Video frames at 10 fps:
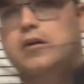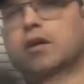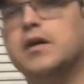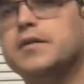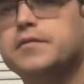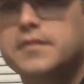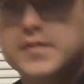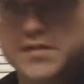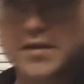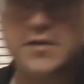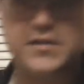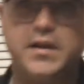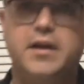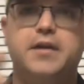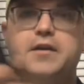And the center
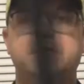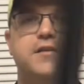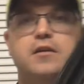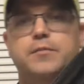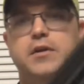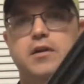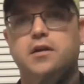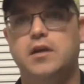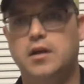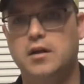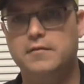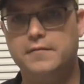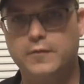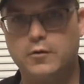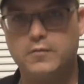stake is going to be a
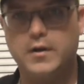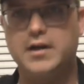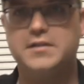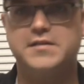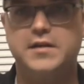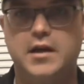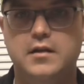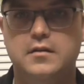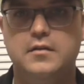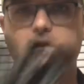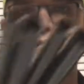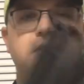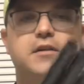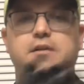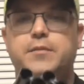4-rod set
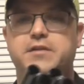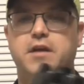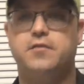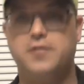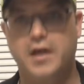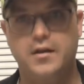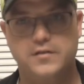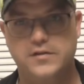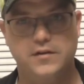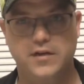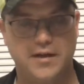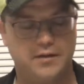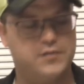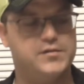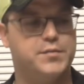that's going to be tethered together so you
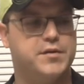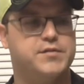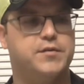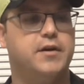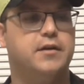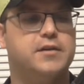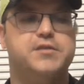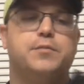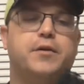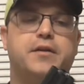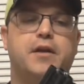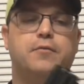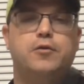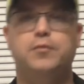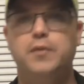can't lose a piece, right? Unless you break
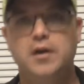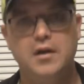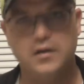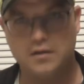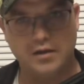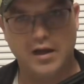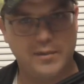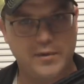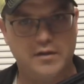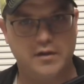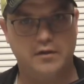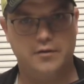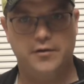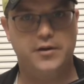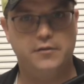that rope. Not a big deal
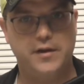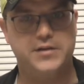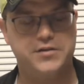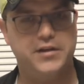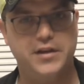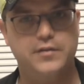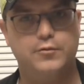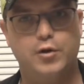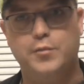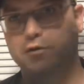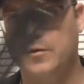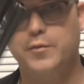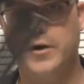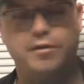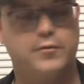though. You don't actually need the rope. You can
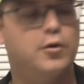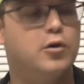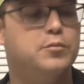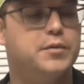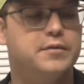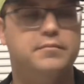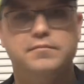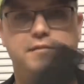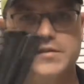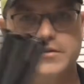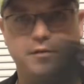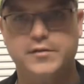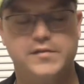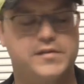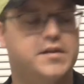break the rope and still
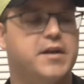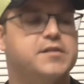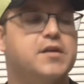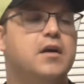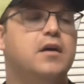use the stakes.